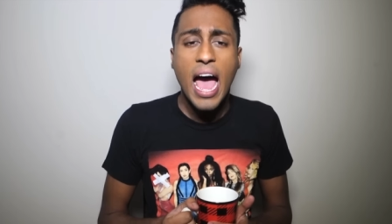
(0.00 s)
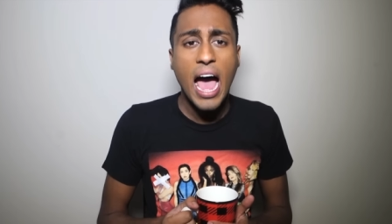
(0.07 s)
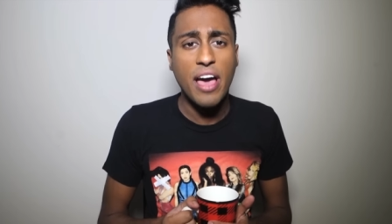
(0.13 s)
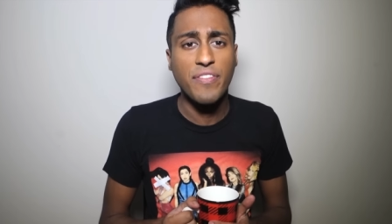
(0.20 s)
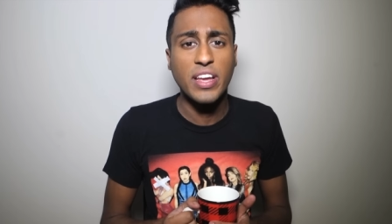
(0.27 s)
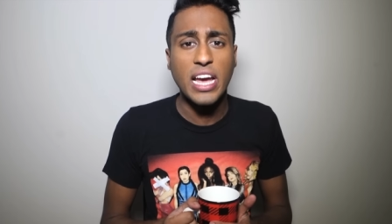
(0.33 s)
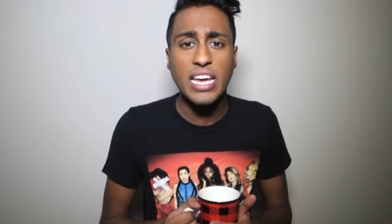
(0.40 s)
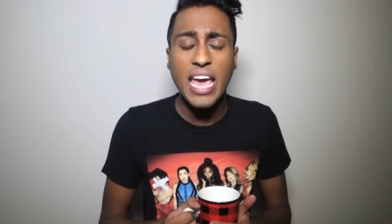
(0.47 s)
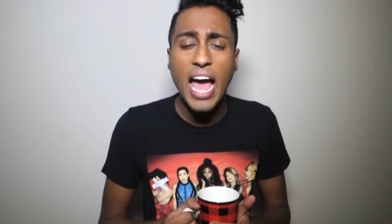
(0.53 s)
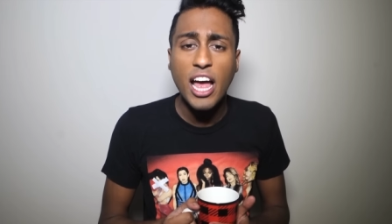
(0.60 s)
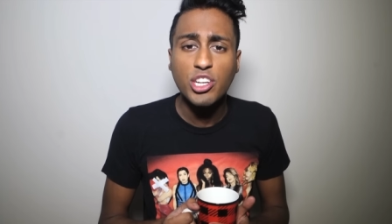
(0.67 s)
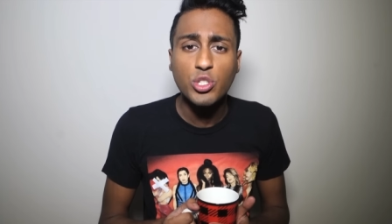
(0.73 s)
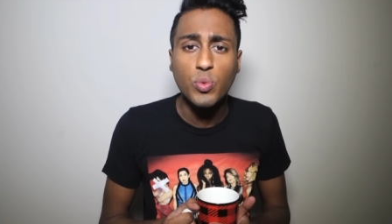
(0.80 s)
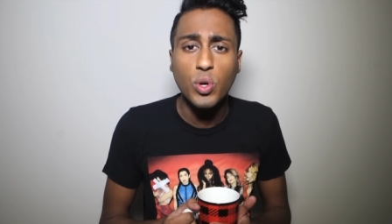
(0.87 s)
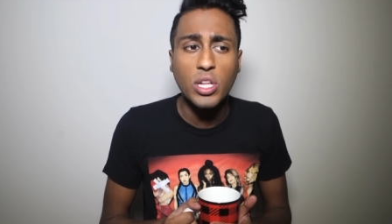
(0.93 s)
having a
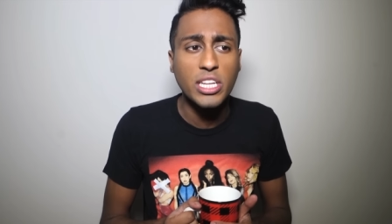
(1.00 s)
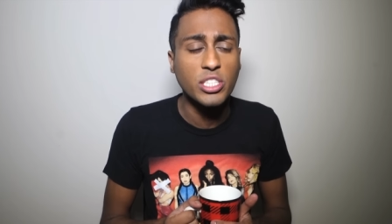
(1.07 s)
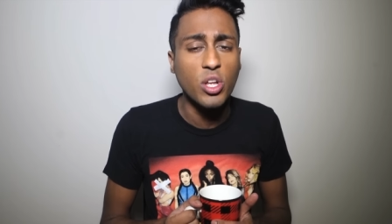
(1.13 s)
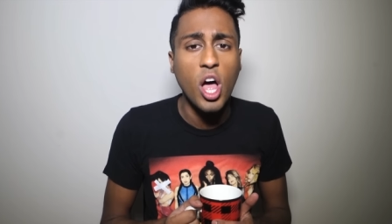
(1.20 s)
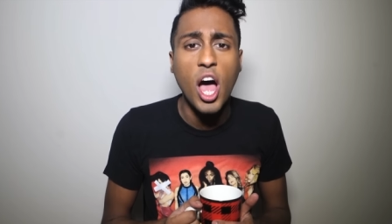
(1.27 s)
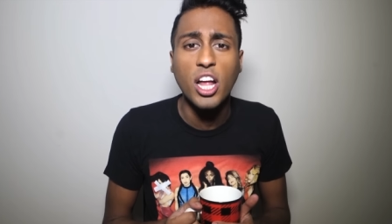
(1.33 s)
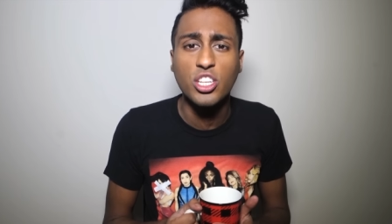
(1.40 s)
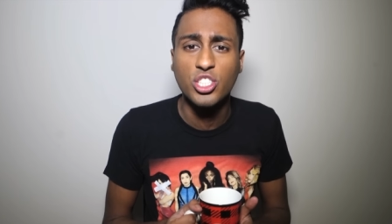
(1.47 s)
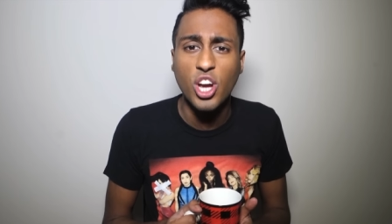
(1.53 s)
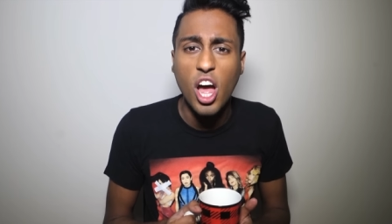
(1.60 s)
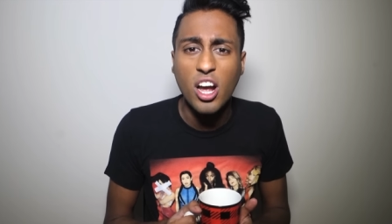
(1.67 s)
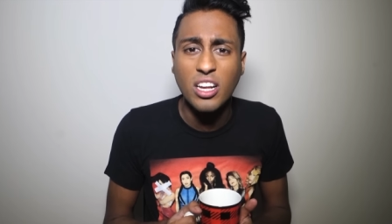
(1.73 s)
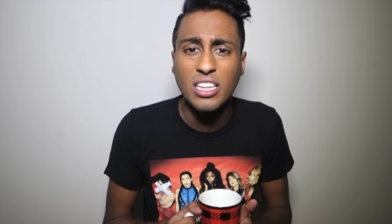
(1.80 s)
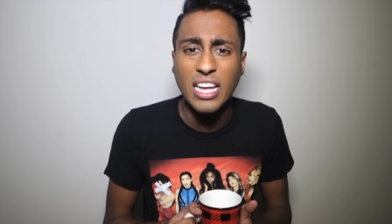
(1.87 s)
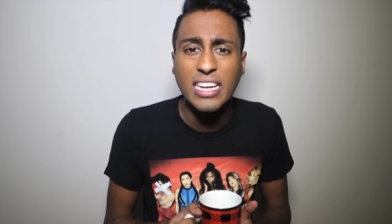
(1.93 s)
casual little hot
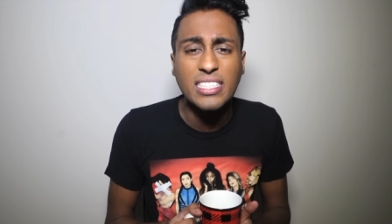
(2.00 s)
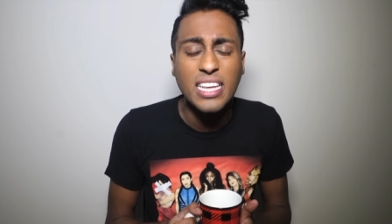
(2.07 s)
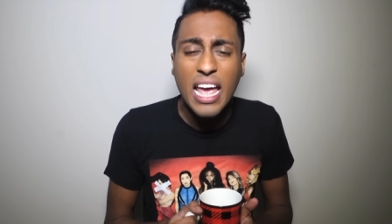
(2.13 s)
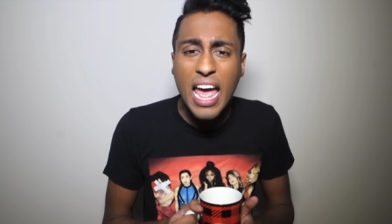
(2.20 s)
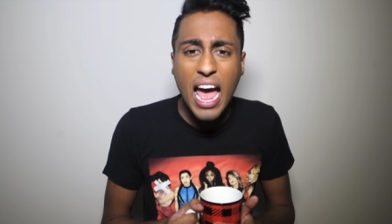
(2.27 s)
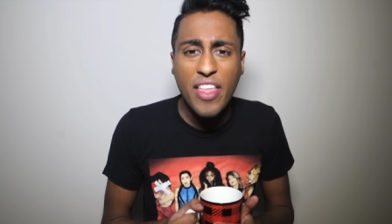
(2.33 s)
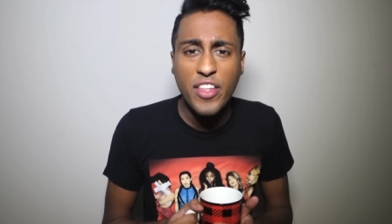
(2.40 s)
chocolate,